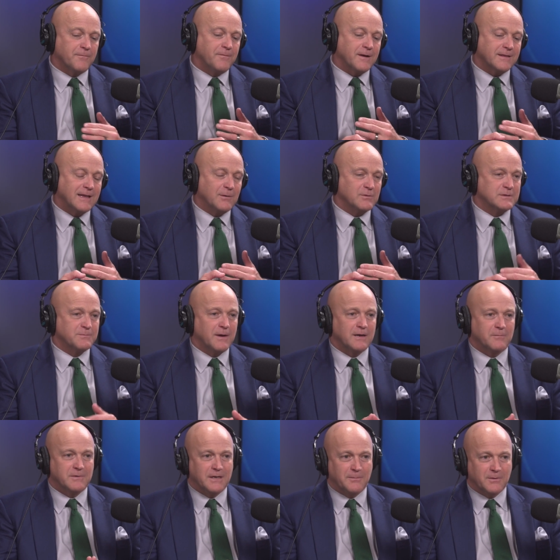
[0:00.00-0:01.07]
affect that with
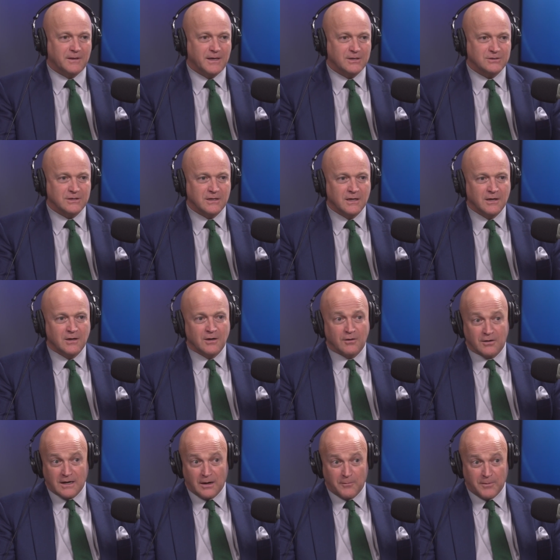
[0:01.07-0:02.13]
spinal manipulation,
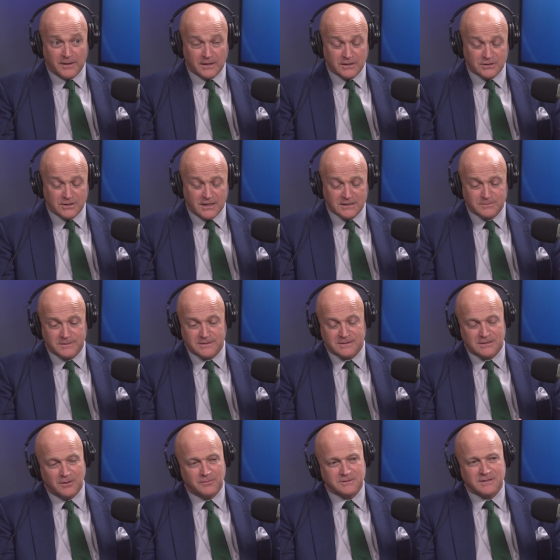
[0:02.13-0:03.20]
chiropractic adjustments.
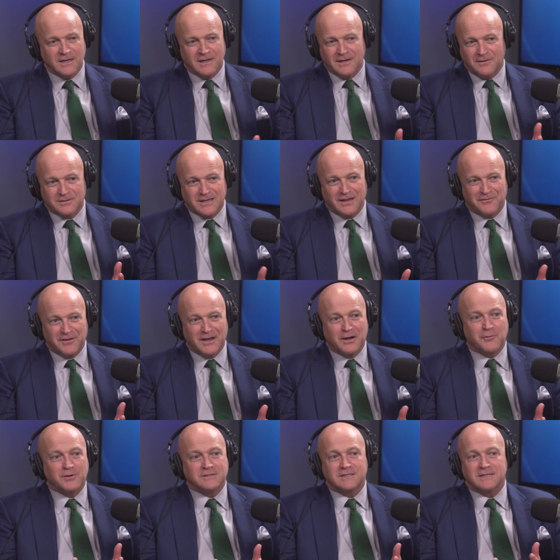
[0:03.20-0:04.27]
So it was kind of an
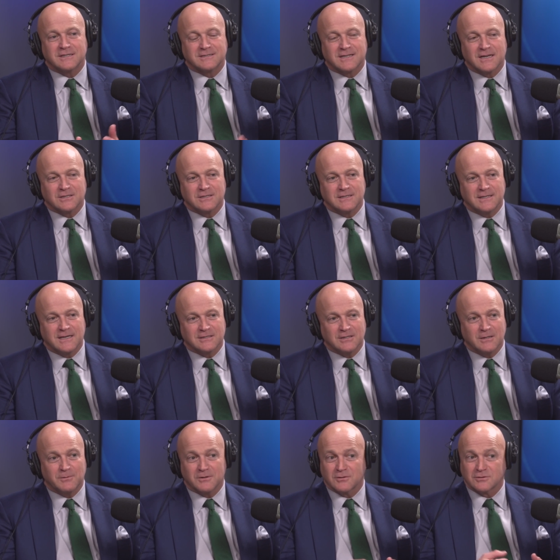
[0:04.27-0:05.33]
interesting discussion
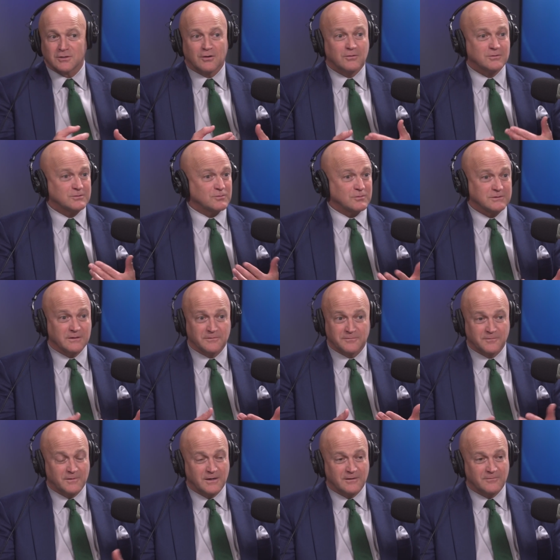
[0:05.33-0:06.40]
yesterday, but there's all sorts of
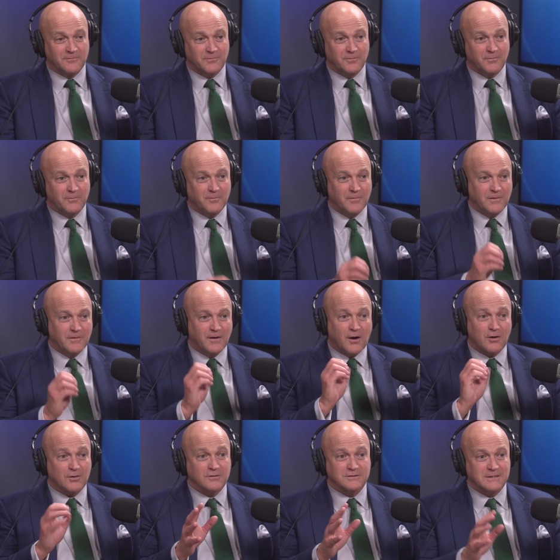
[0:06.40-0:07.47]

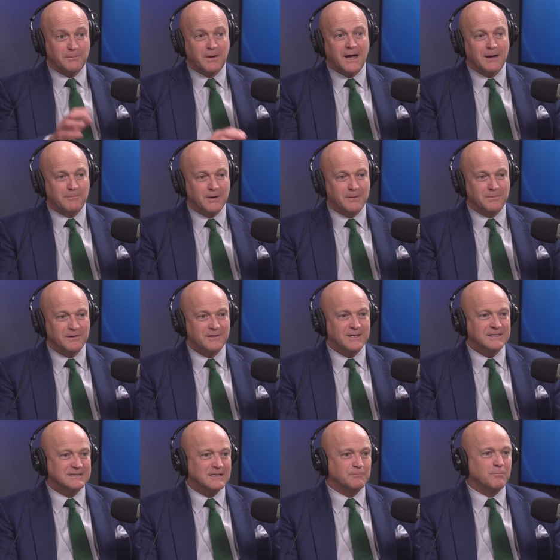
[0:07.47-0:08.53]
articles that pop up and
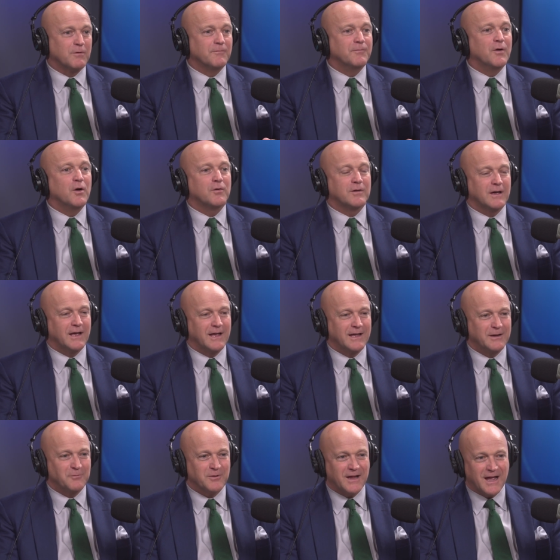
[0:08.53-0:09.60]
things that provoke
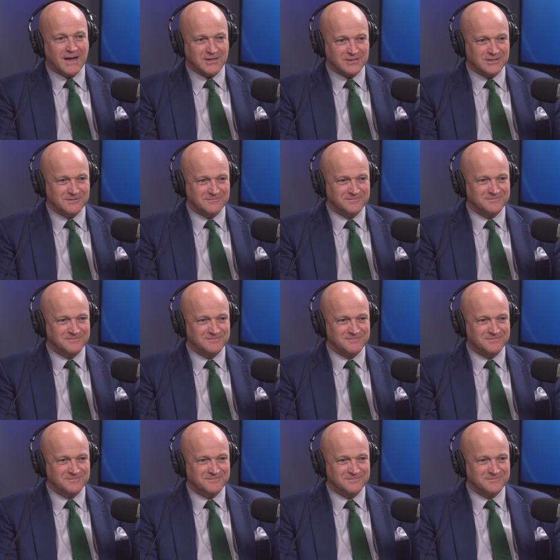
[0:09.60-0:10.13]
a reaction.